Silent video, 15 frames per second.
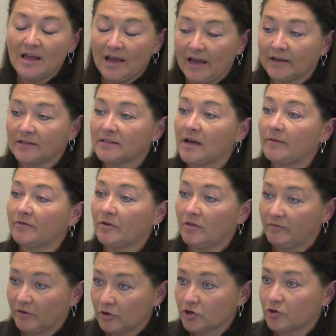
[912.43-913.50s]
except for the
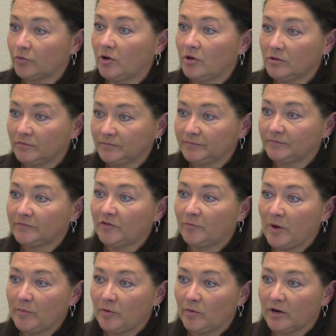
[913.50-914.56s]
virtual, if
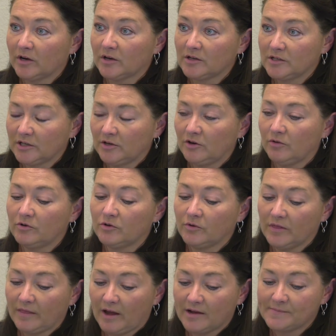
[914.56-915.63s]
people want to continue
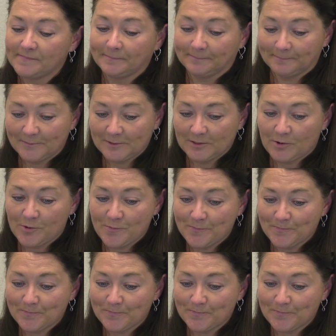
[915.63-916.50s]
doing that. So